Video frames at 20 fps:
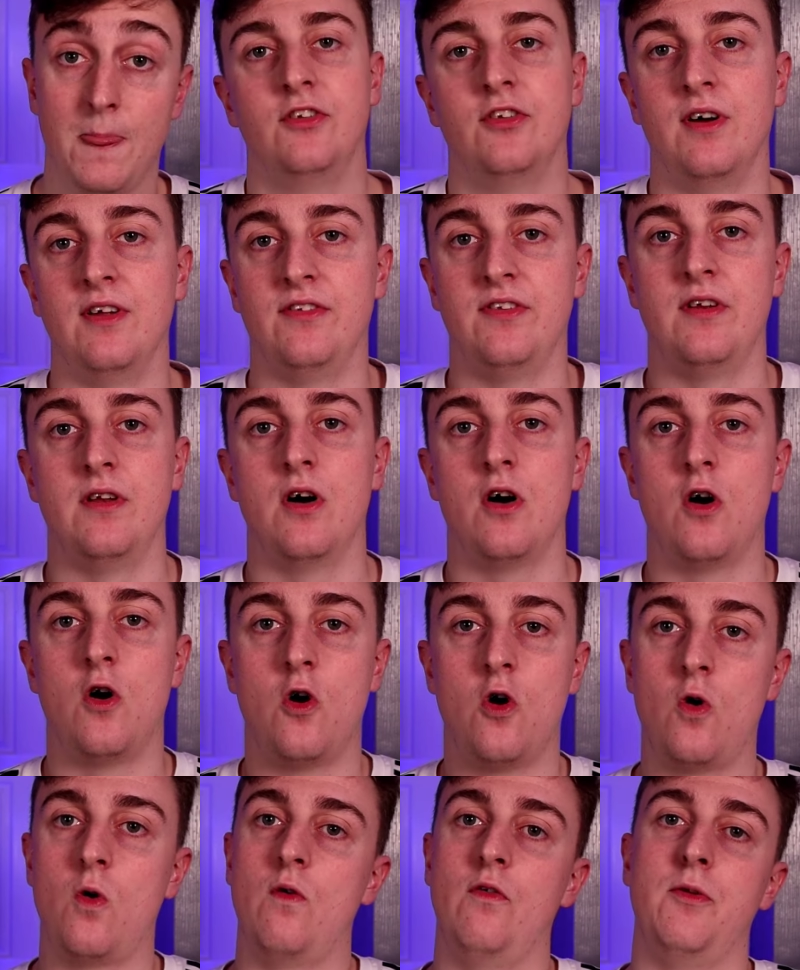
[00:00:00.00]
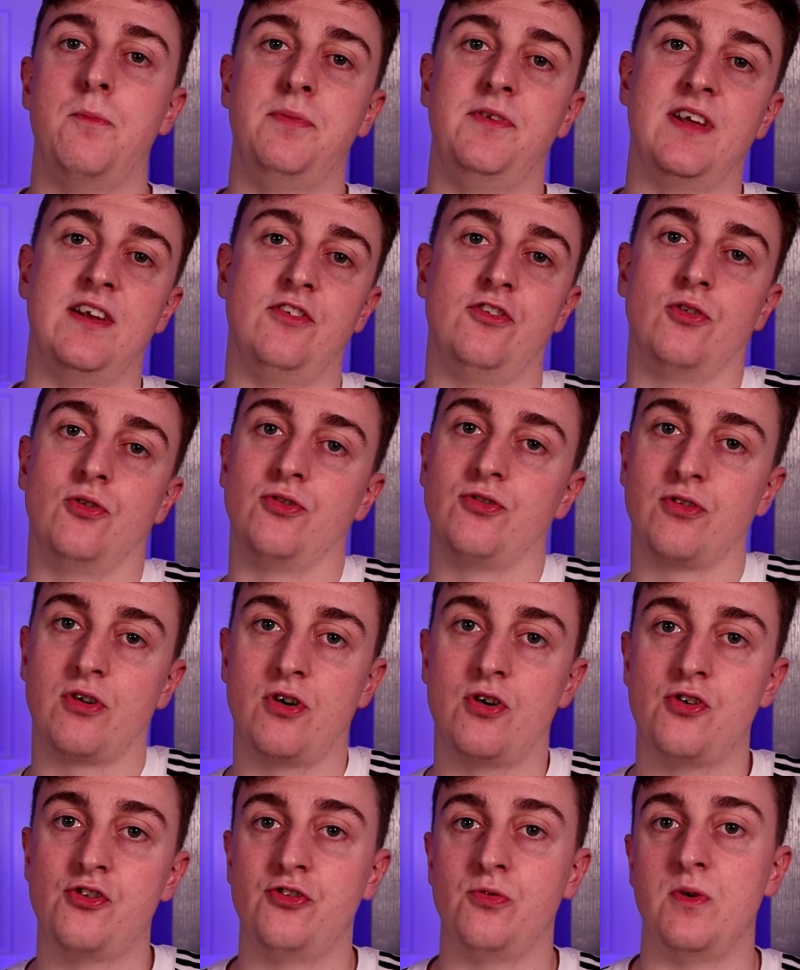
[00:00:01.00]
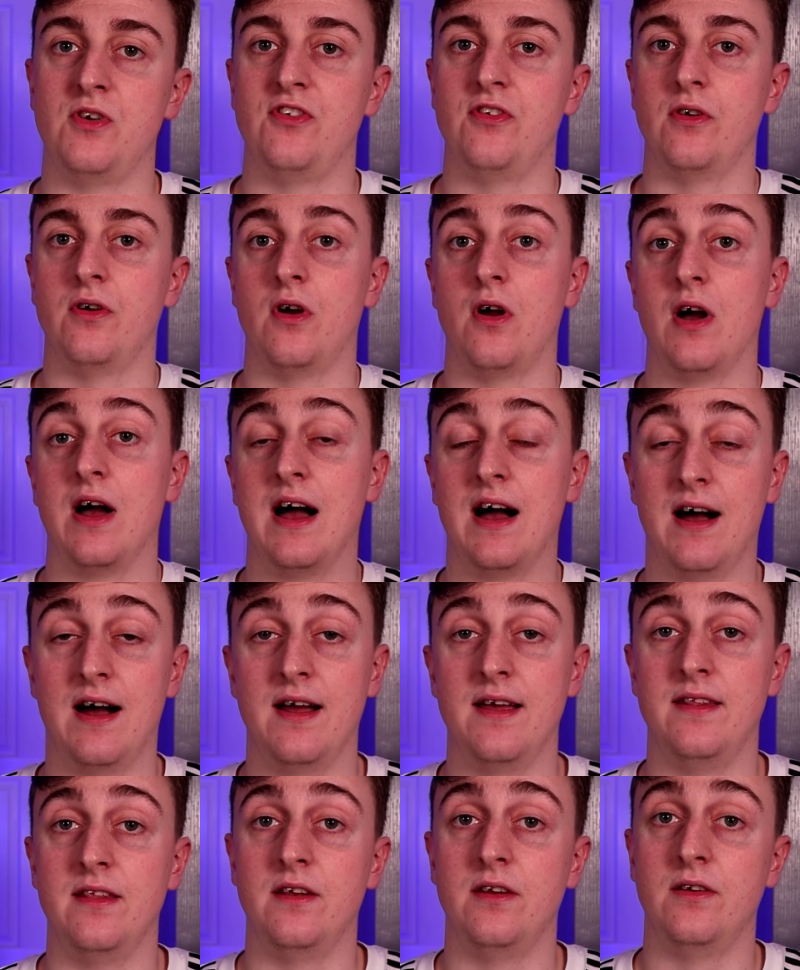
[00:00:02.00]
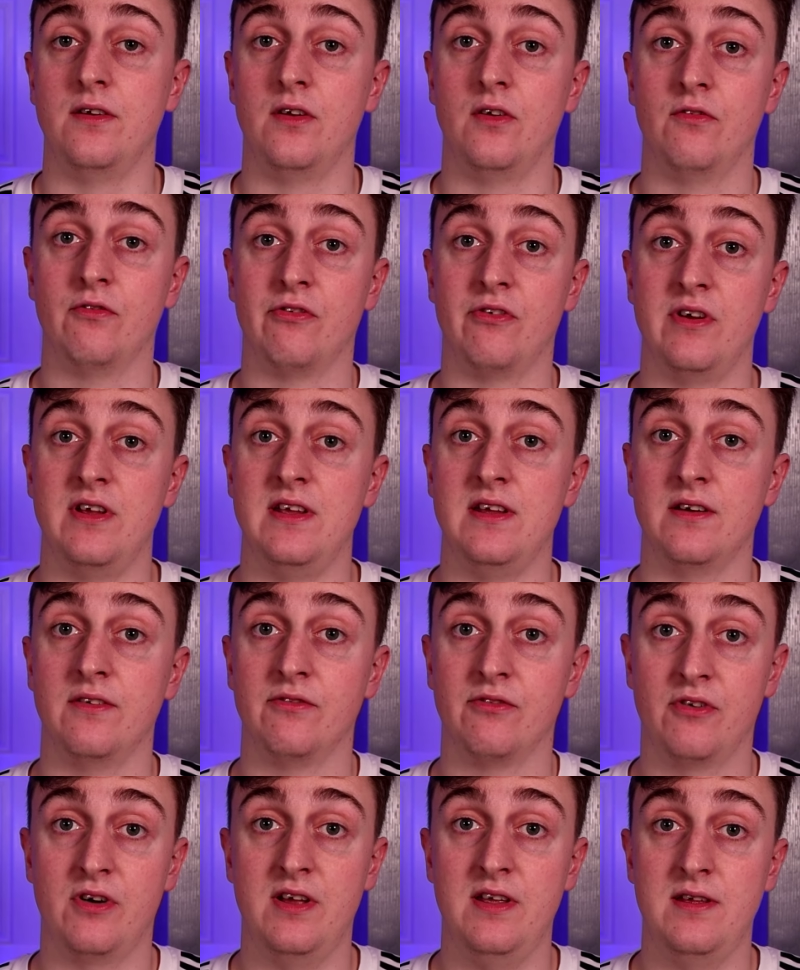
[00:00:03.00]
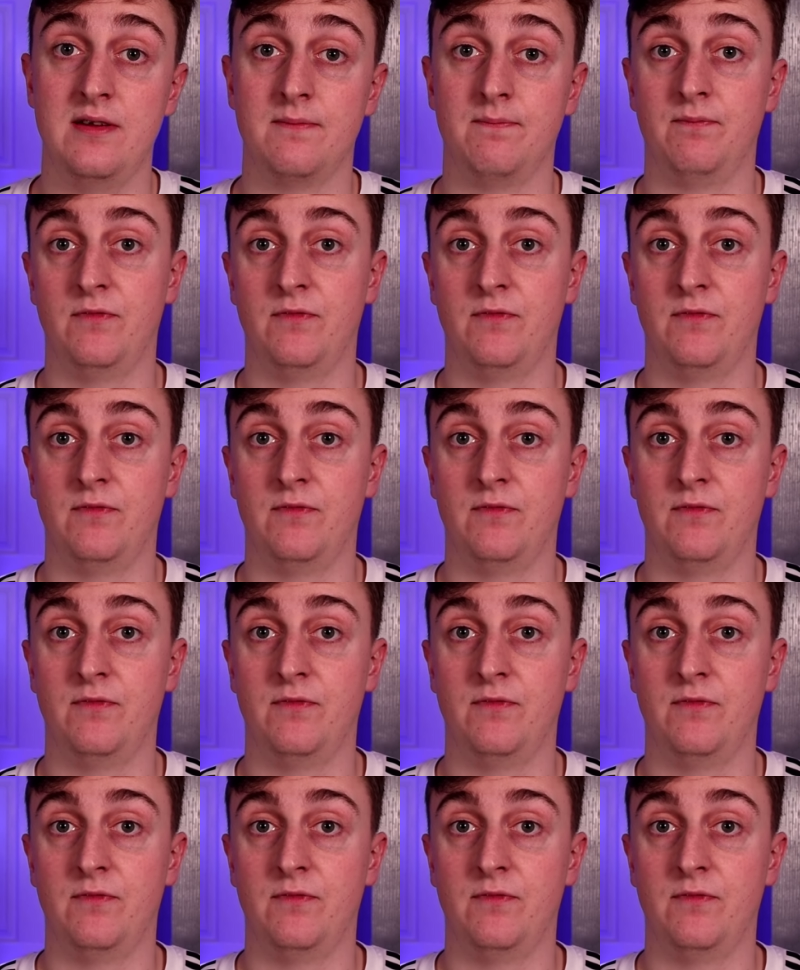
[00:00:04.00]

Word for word: selecting all the potential draws, which are higher than 3, 3,